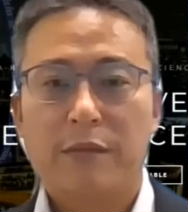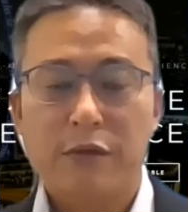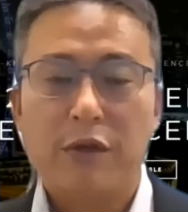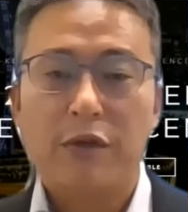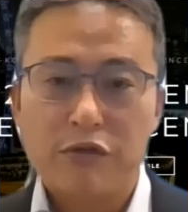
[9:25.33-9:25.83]

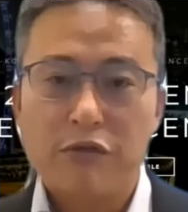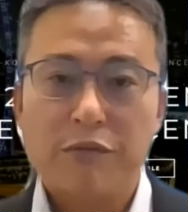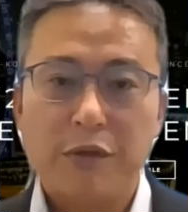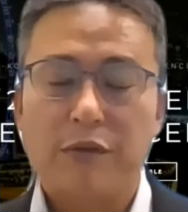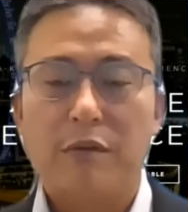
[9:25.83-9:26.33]
to
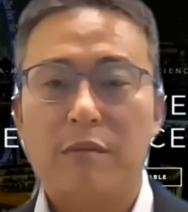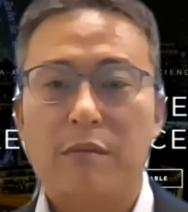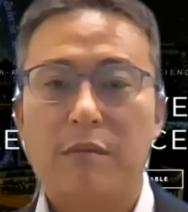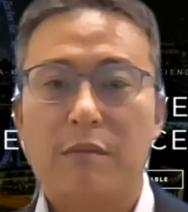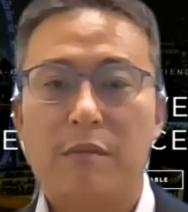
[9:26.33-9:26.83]
contribute
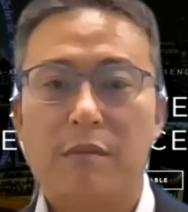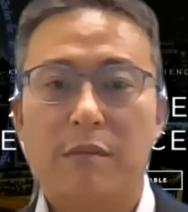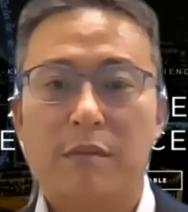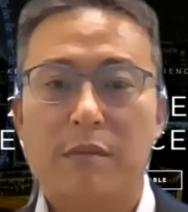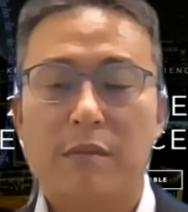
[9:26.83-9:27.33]

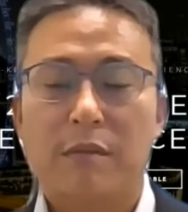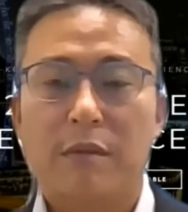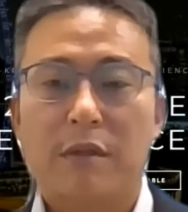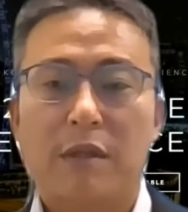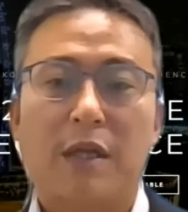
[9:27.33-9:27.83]

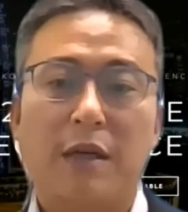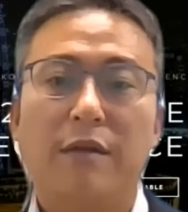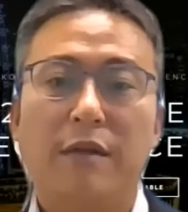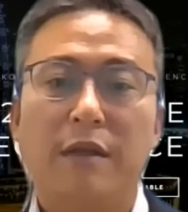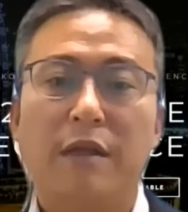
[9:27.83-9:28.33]

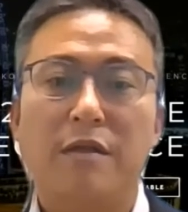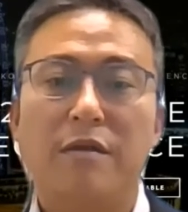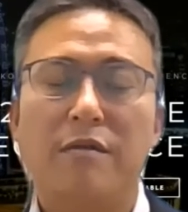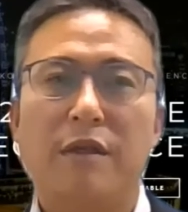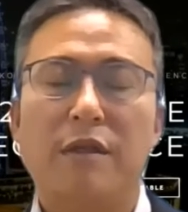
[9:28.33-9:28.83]
science and
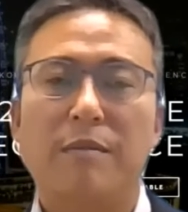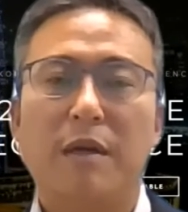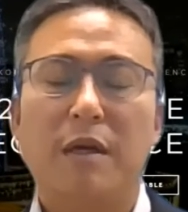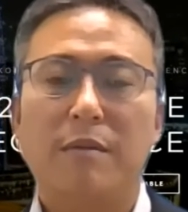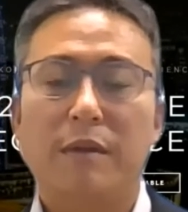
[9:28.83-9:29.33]
engineering
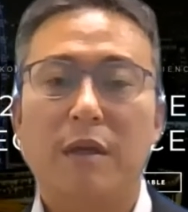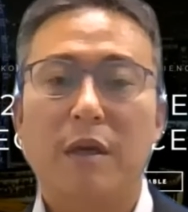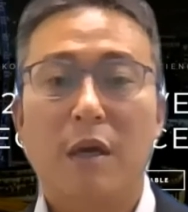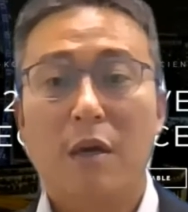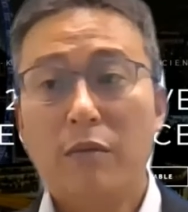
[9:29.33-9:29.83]
development,
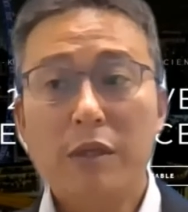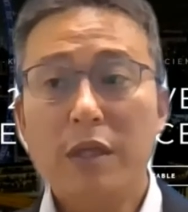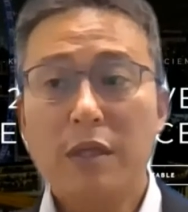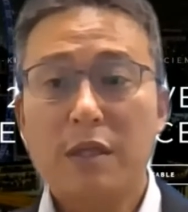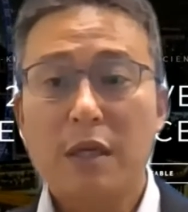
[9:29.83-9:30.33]
which
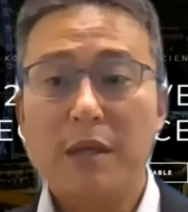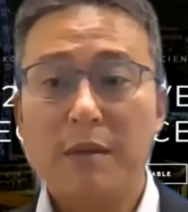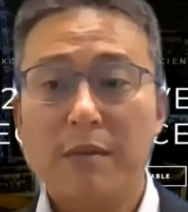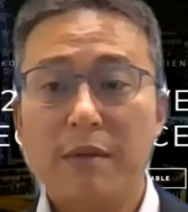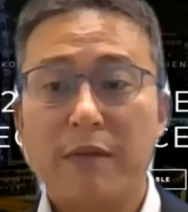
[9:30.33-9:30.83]
is, I
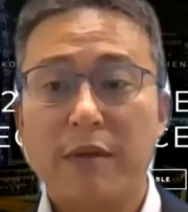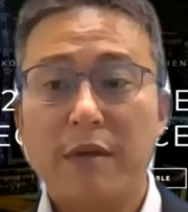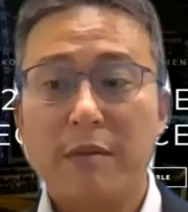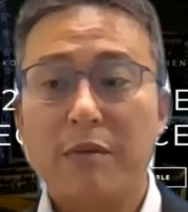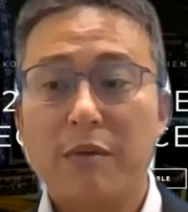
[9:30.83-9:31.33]
believe, is very
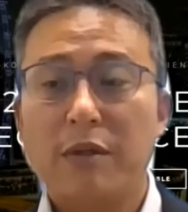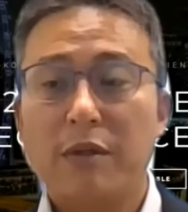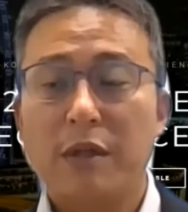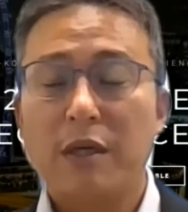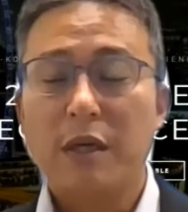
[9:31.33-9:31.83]

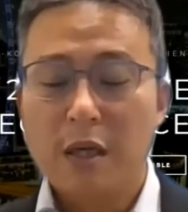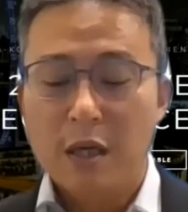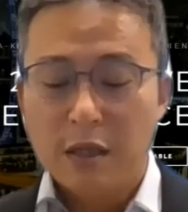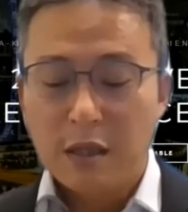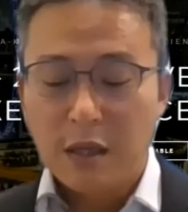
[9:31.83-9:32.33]
important.
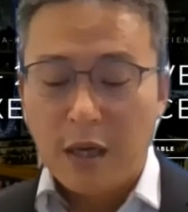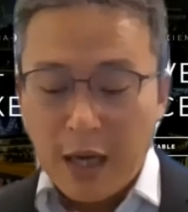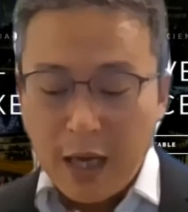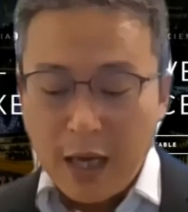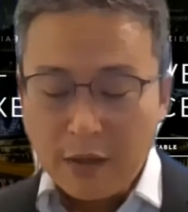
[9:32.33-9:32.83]

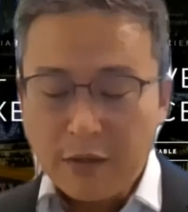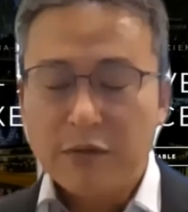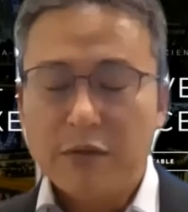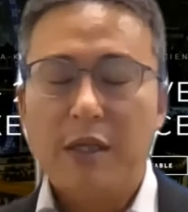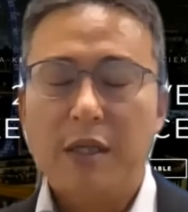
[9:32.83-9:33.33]

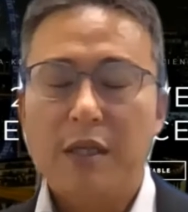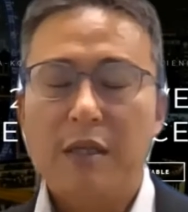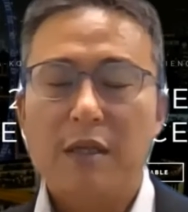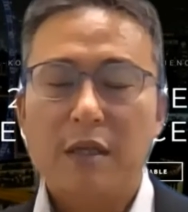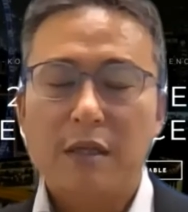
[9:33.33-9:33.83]
Actually,
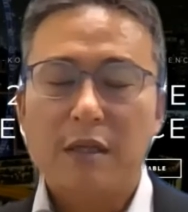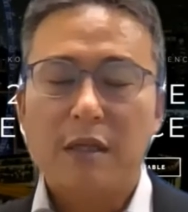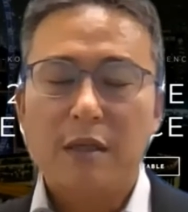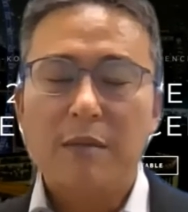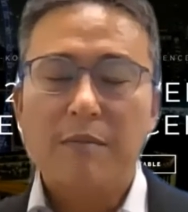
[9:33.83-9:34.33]
this
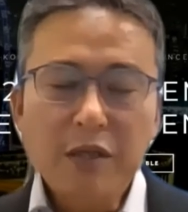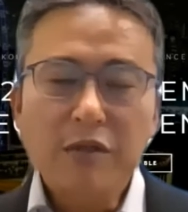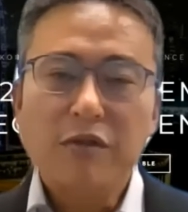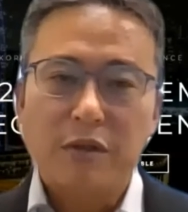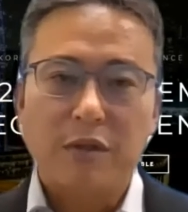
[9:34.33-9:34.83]
the
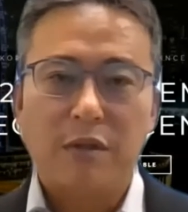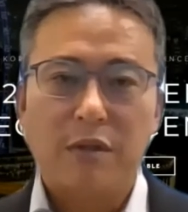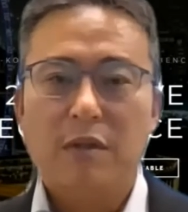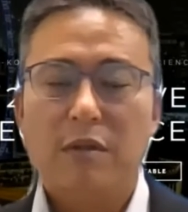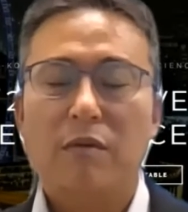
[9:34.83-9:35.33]
vision
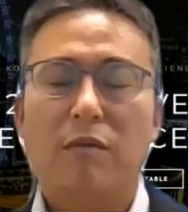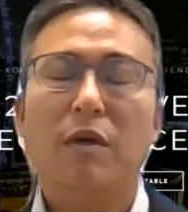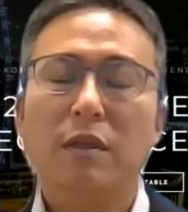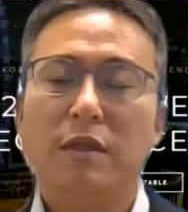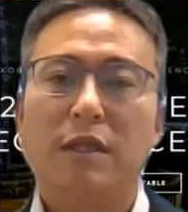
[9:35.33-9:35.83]

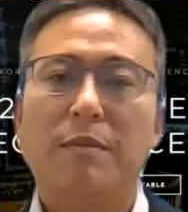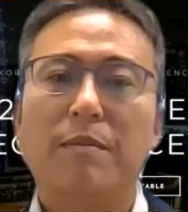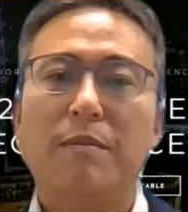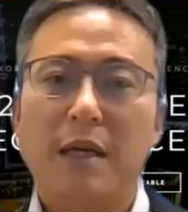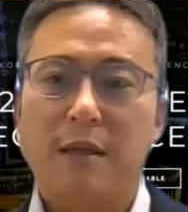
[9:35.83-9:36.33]
was
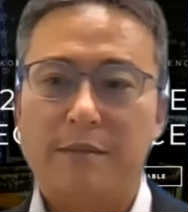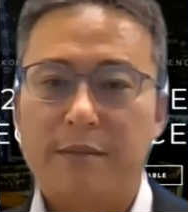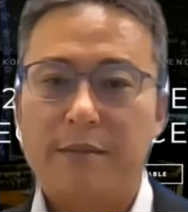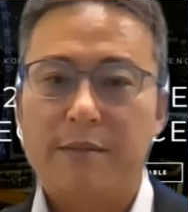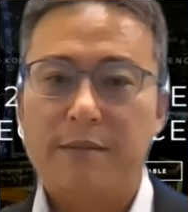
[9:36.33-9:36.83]
developed.
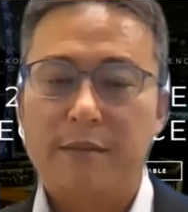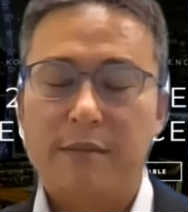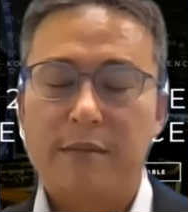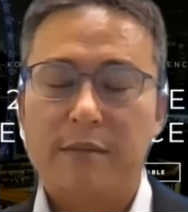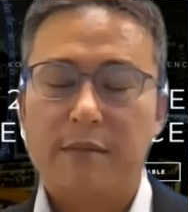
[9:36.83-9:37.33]

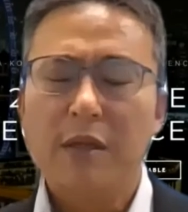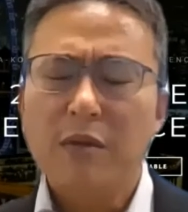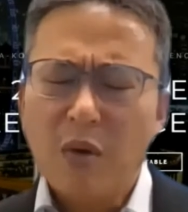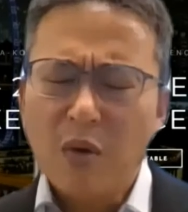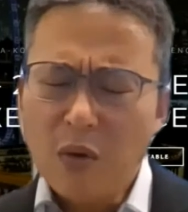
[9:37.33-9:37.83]
This
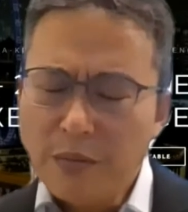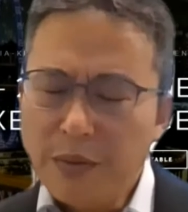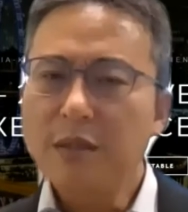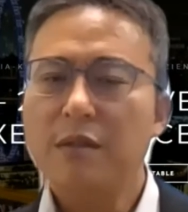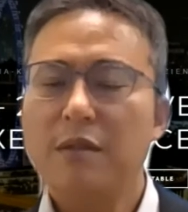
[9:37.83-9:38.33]
whole
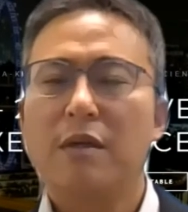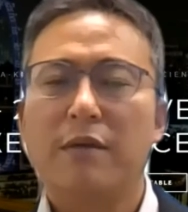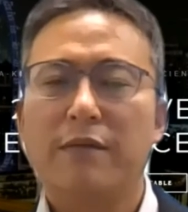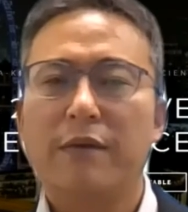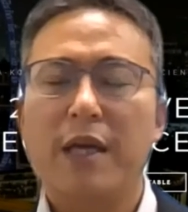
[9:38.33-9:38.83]
vision
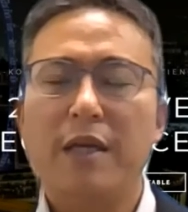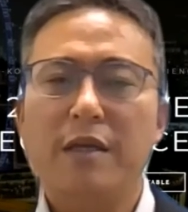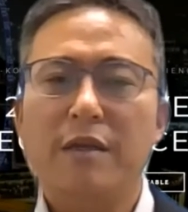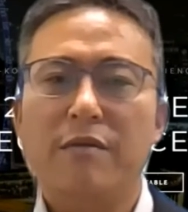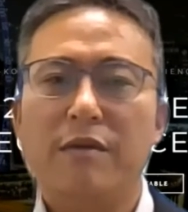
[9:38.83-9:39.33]
of
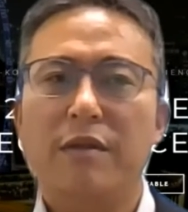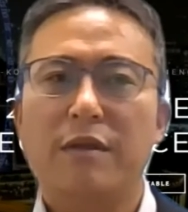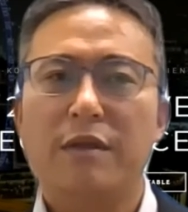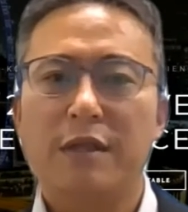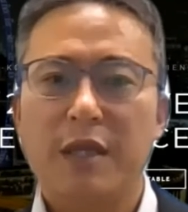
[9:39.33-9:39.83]
Asia
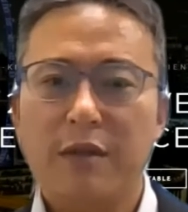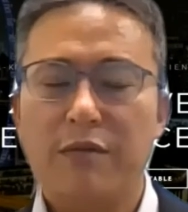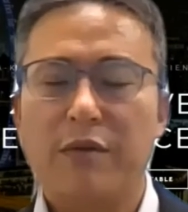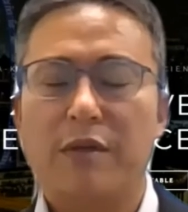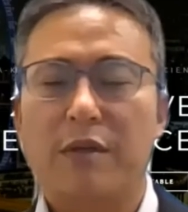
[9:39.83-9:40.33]
Research Network